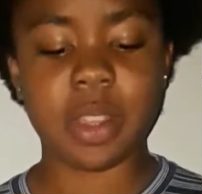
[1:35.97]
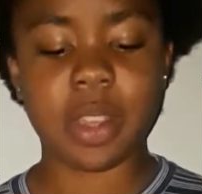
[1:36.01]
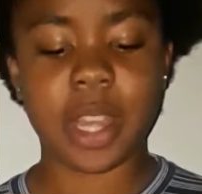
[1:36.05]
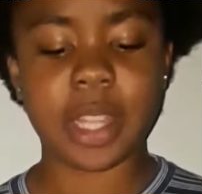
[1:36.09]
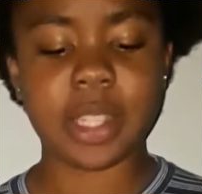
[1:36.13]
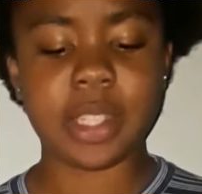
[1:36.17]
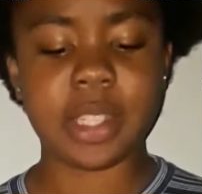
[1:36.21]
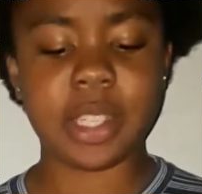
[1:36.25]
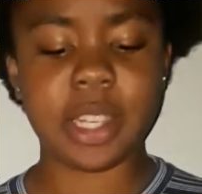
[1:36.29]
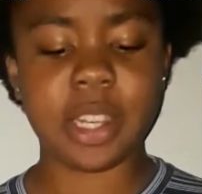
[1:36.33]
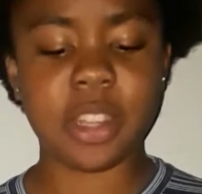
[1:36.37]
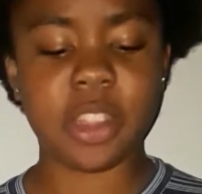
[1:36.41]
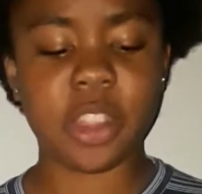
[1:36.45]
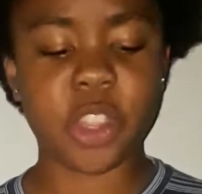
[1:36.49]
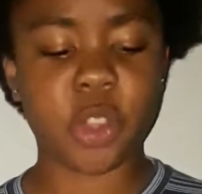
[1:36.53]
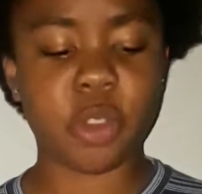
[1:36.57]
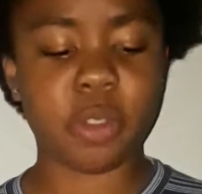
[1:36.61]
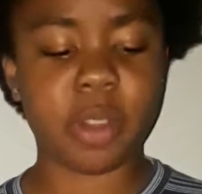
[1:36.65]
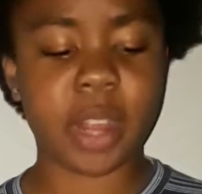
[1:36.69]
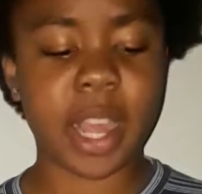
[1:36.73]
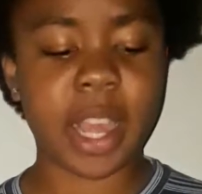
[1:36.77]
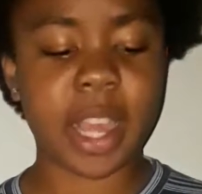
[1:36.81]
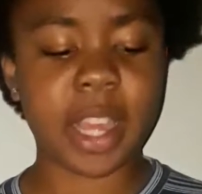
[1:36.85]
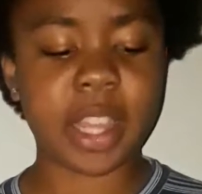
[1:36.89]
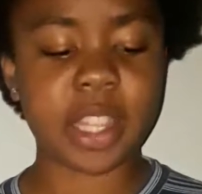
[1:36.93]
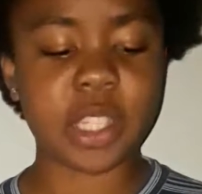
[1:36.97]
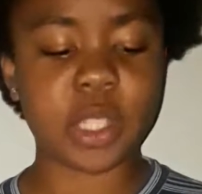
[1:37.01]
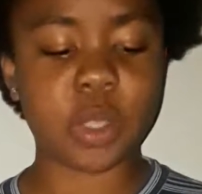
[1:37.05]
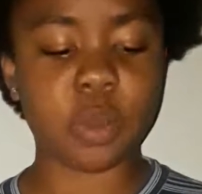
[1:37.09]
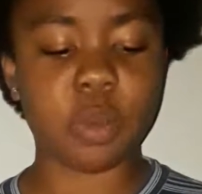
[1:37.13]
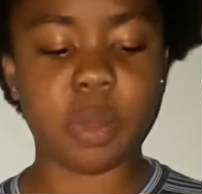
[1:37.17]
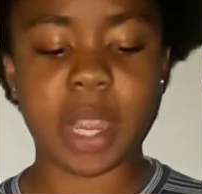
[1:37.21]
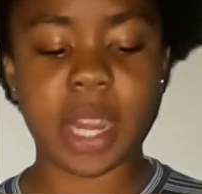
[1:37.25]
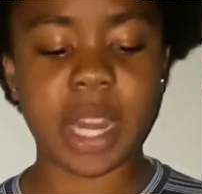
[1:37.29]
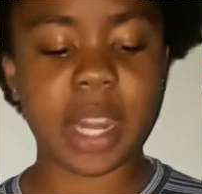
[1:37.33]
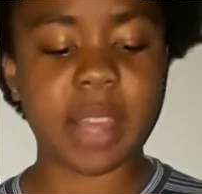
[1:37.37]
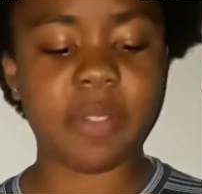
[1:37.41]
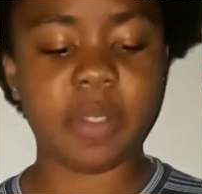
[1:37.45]
I'd sit in the grass
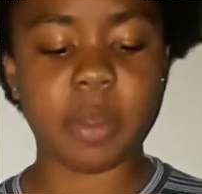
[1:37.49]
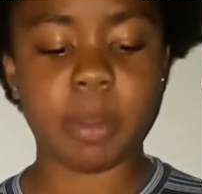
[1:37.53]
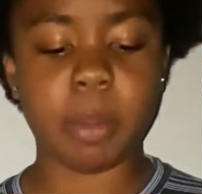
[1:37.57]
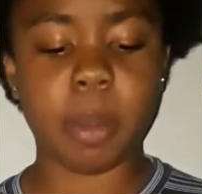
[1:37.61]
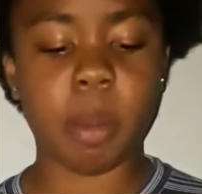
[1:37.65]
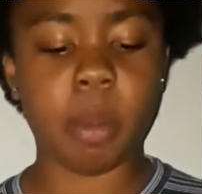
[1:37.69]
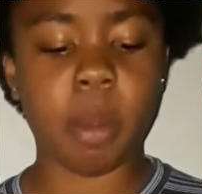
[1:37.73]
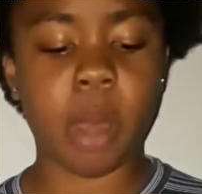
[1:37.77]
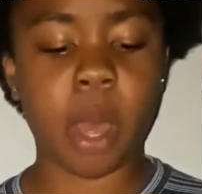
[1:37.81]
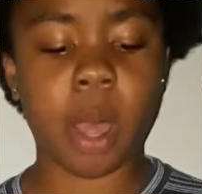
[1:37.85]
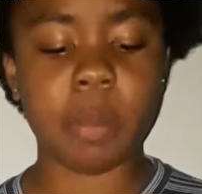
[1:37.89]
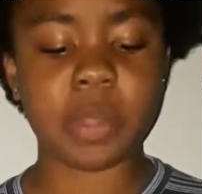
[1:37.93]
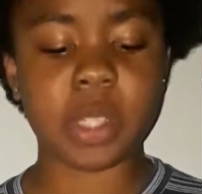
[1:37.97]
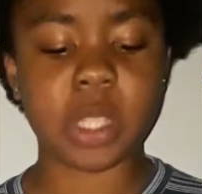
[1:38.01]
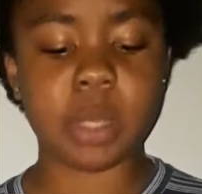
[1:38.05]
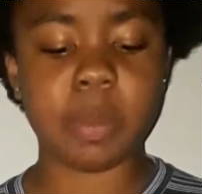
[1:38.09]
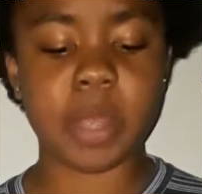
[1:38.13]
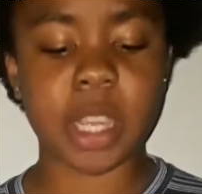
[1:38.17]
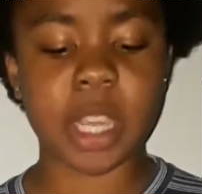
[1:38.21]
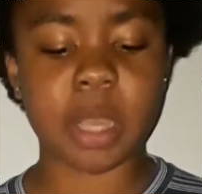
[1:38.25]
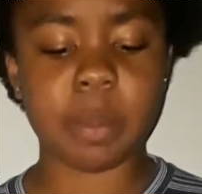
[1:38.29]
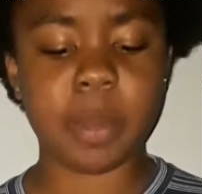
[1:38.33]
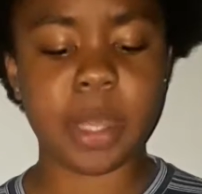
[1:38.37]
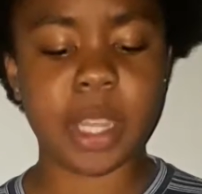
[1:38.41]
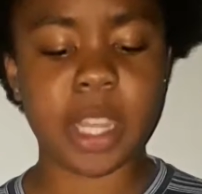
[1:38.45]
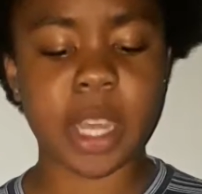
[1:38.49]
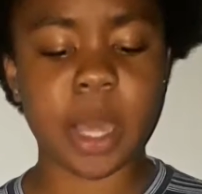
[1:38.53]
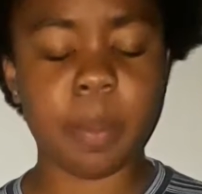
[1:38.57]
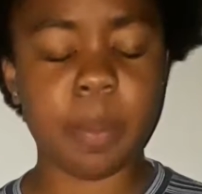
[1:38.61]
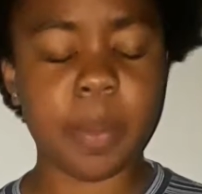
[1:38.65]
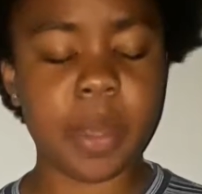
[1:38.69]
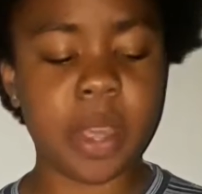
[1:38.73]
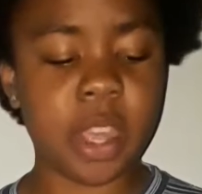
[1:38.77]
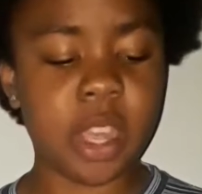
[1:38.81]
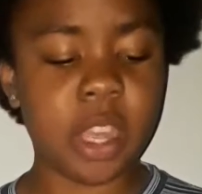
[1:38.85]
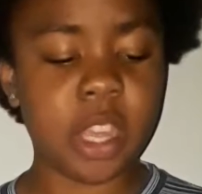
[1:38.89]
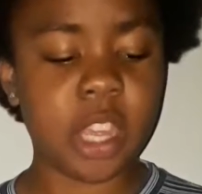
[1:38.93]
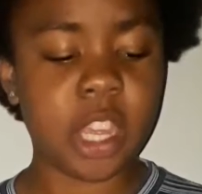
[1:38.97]
waiting for my mom to pick me
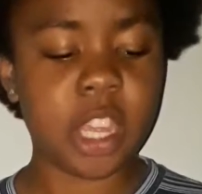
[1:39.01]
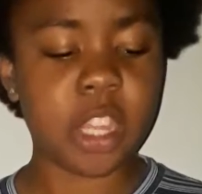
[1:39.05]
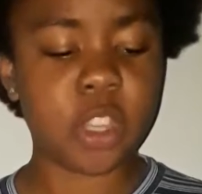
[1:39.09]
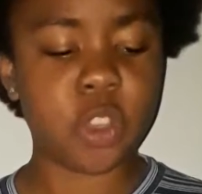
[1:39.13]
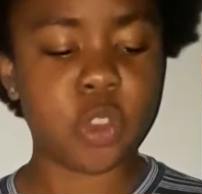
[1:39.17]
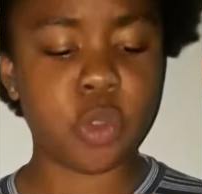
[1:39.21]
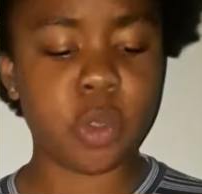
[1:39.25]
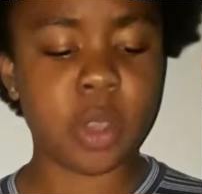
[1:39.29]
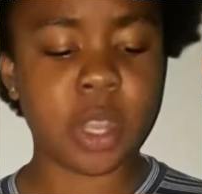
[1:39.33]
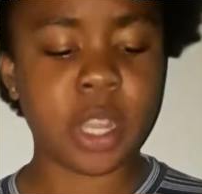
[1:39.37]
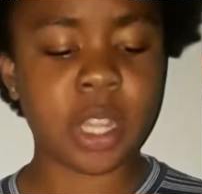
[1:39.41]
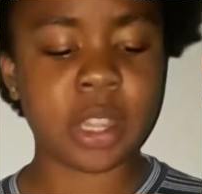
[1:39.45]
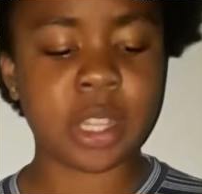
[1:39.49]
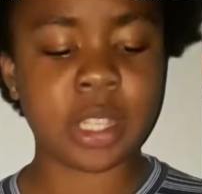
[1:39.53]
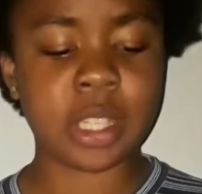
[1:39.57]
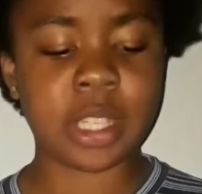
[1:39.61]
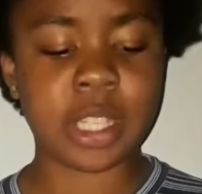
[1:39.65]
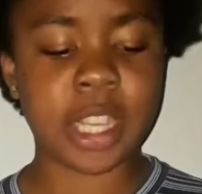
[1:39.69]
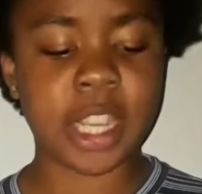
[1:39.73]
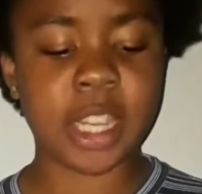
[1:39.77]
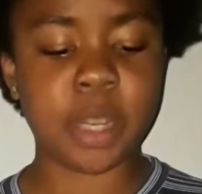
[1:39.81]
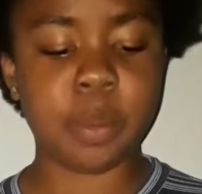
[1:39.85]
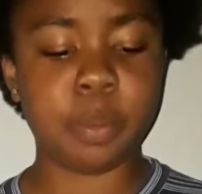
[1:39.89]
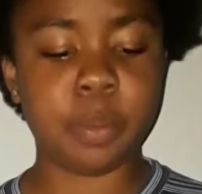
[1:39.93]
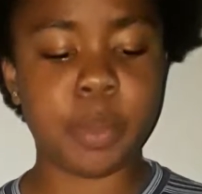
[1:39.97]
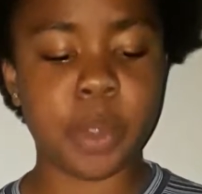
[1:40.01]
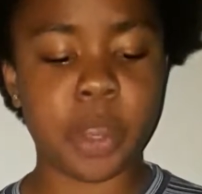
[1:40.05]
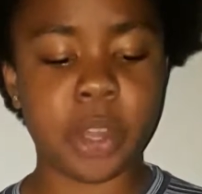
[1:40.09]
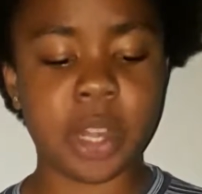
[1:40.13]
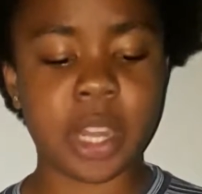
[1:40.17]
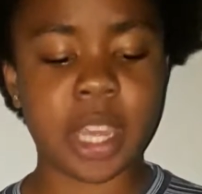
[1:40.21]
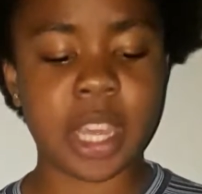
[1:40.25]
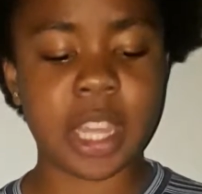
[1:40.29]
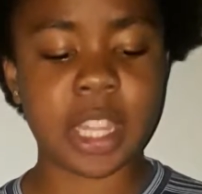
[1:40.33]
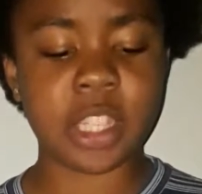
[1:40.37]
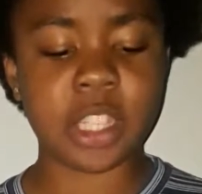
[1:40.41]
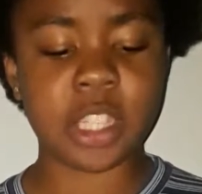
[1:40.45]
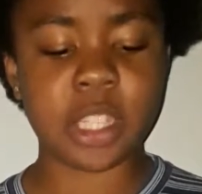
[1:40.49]
up, enjoying the sun
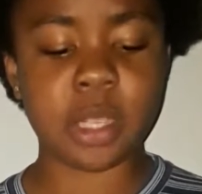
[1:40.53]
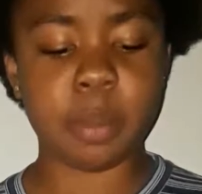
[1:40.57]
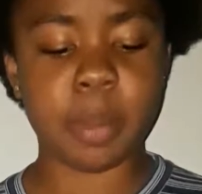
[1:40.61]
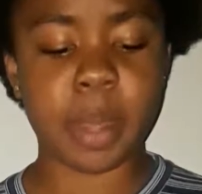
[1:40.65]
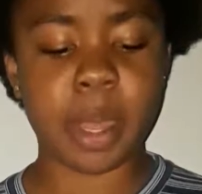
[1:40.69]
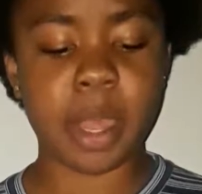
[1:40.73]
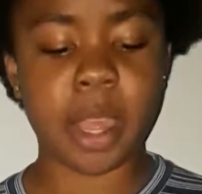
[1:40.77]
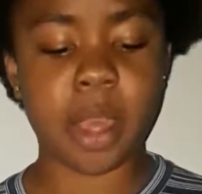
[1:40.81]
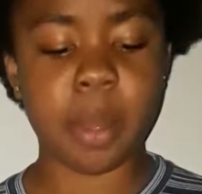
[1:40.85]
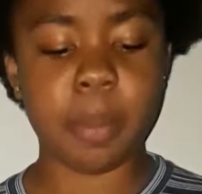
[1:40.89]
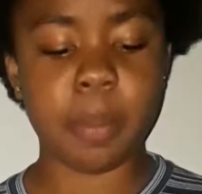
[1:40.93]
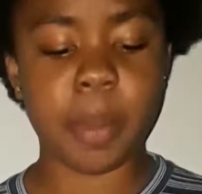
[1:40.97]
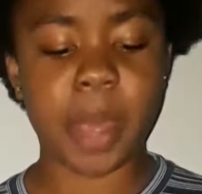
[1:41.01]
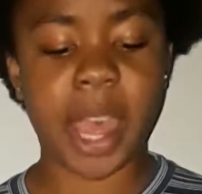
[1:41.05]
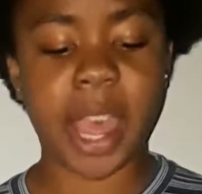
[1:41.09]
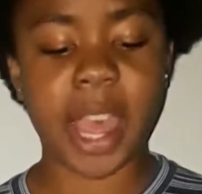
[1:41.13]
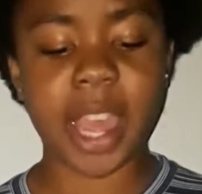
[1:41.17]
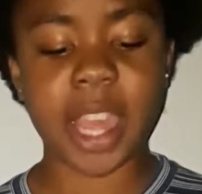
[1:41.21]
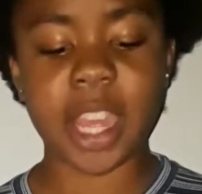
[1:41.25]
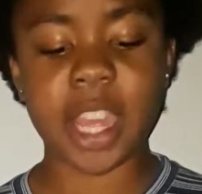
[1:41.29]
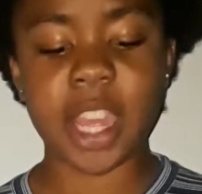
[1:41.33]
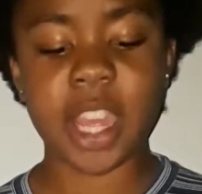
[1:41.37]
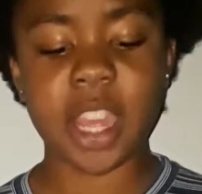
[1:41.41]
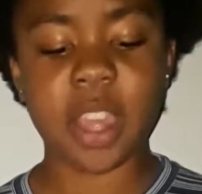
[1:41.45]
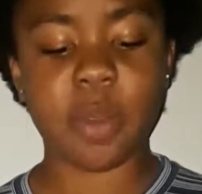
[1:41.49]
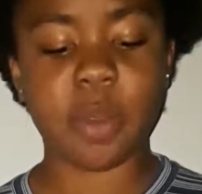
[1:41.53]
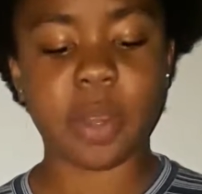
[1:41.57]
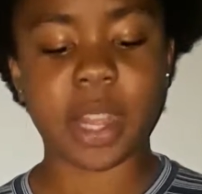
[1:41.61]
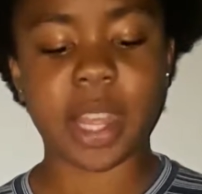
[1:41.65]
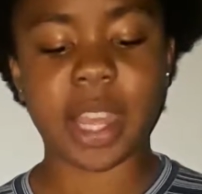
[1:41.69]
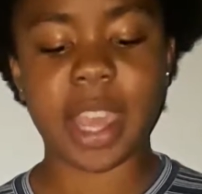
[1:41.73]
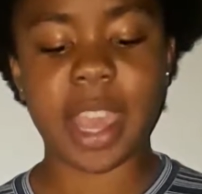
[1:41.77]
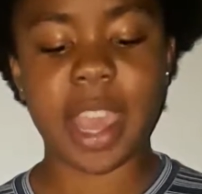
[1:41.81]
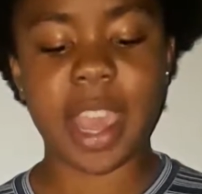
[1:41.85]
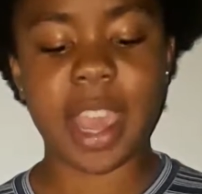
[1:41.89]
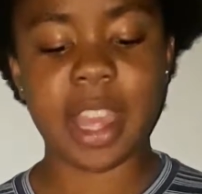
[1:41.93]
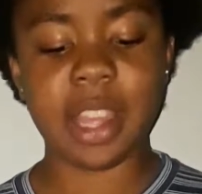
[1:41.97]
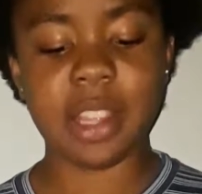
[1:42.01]
burning into my back while
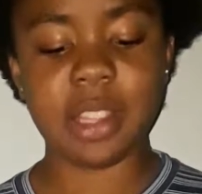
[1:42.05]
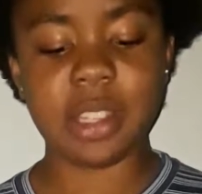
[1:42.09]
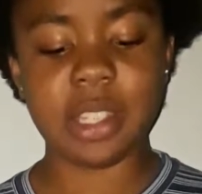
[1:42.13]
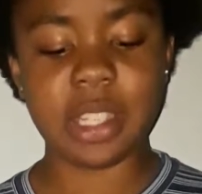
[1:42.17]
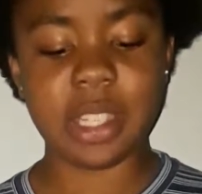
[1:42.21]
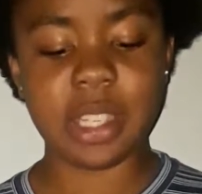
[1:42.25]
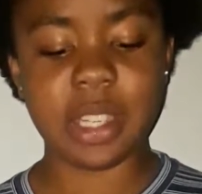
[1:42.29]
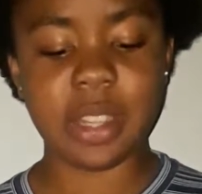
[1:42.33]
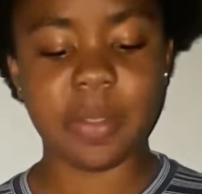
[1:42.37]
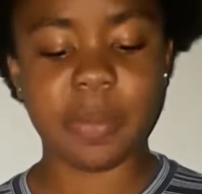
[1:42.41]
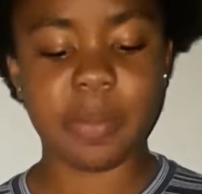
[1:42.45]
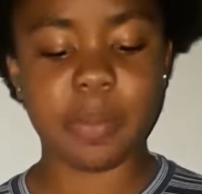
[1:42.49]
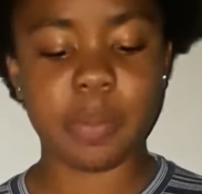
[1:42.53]
I ate.